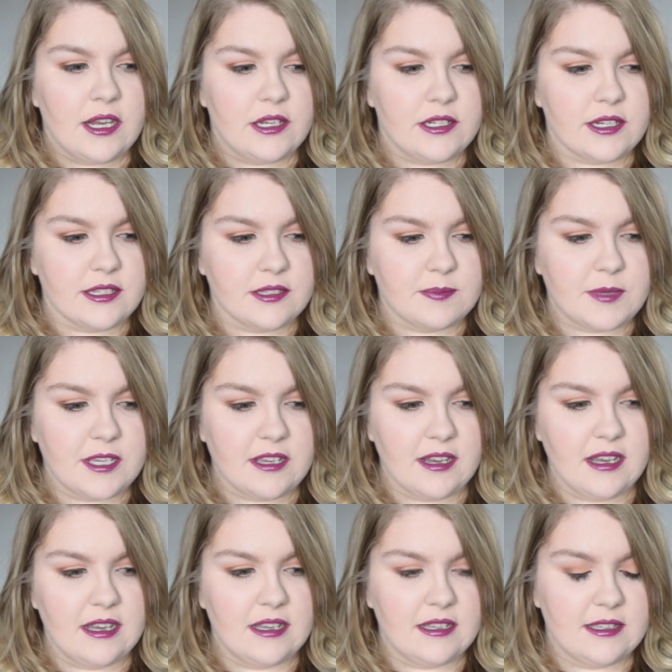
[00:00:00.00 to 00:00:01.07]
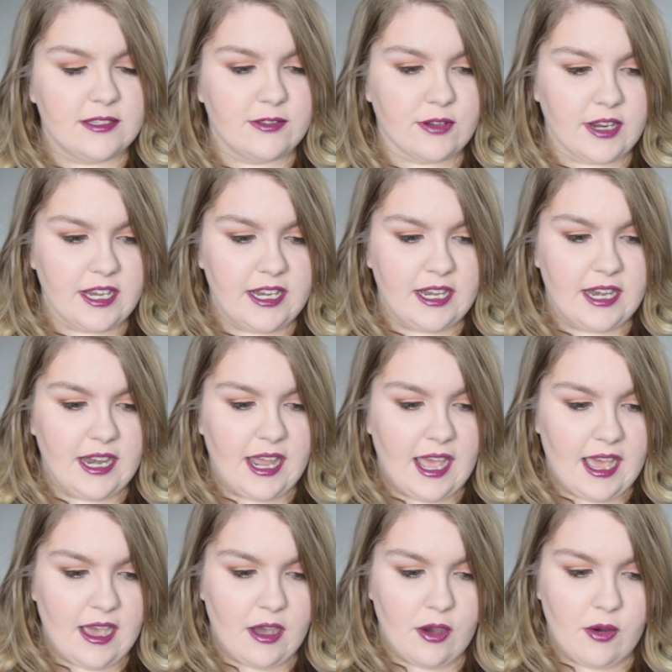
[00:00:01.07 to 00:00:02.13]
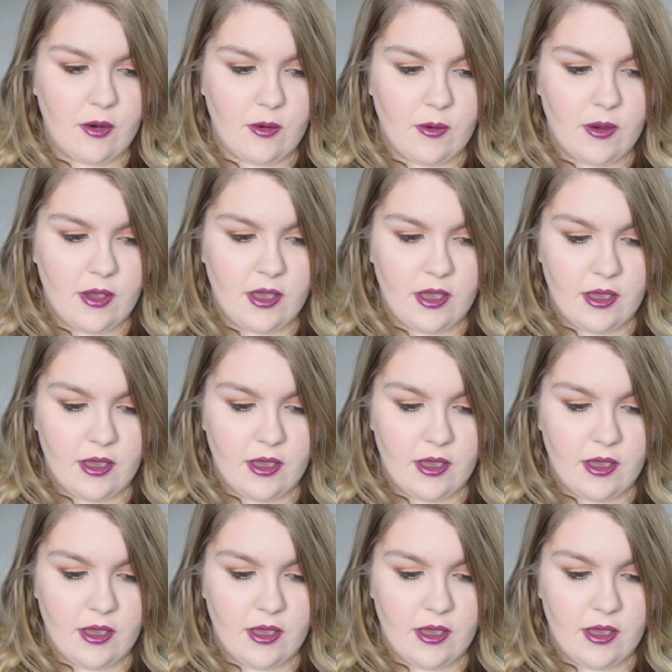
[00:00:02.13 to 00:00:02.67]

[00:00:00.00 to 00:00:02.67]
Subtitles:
just because right now